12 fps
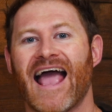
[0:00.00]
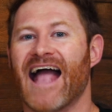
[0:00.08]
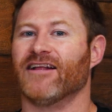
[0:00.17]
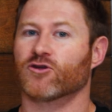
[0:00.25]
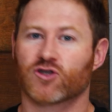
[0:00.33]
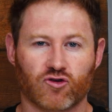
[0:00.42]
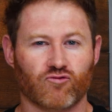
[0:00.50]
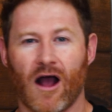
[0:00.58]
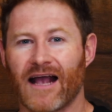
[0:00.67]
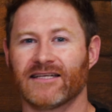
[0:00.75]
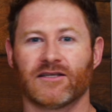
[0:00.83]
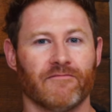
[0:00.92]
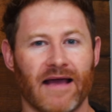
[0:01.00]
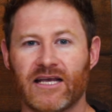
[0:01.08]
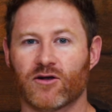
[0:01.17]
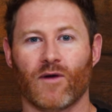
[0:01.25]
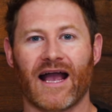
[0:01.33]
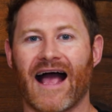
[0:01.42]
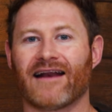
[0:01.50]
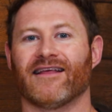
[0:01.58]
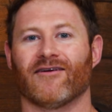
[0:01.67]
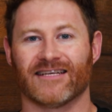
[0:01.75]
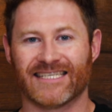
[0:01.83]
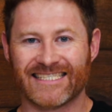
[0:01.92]
and you're trying to make your way out of
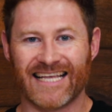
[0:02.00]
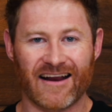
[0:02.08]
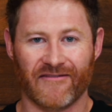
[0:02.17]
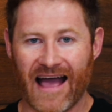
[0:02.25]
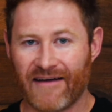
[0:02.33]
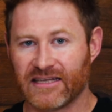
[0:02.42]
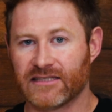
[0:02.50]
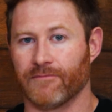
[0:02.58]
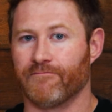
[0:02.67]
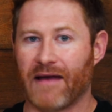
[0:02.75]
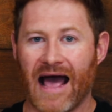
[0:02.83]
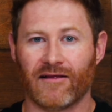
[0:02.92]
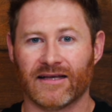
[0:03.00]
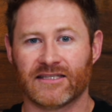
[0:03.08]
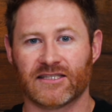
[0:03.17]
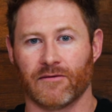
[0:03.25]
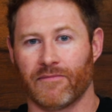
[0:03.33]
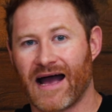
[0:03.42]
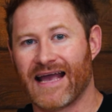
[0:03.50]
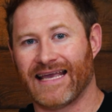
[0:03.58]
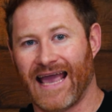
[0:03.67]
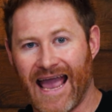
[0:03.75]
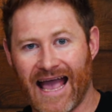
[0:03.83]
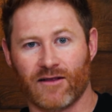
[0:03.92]
there. Instead of having to balance the bike
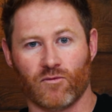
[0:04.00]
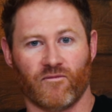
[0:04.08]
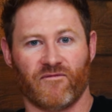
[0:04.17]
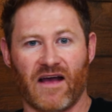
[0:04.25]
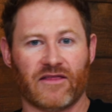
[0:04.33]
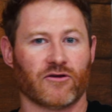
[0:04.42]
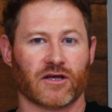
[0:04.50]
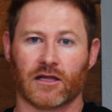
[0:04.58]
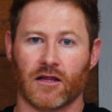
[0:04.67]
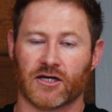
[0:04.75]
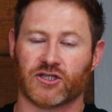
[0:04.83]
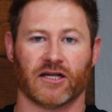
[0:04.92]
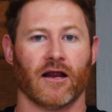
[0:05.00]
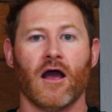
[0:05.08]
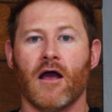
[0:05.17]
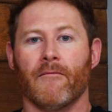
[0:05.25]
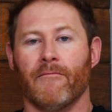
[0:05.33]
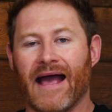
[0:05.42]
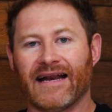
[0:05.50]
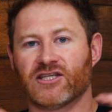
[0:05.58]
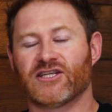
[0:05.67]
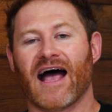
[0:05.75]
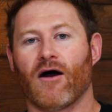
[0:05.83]
and feather the clutch and manage that